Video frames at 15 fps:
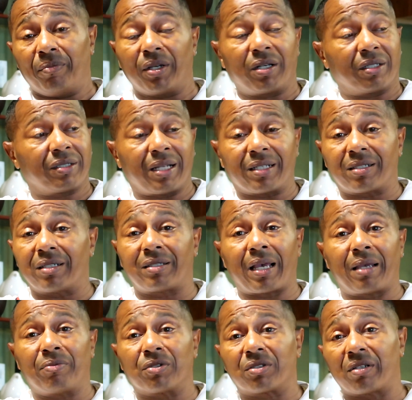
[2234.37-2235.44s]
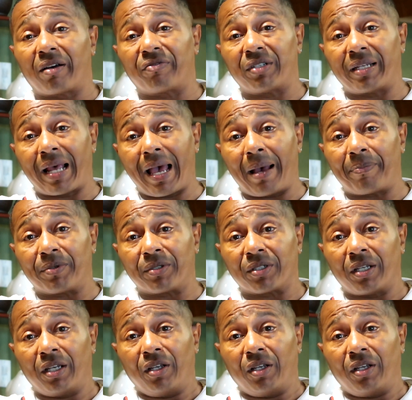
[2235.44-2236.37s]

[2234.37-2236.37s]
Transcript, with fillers: because that's the type of stuff that happens.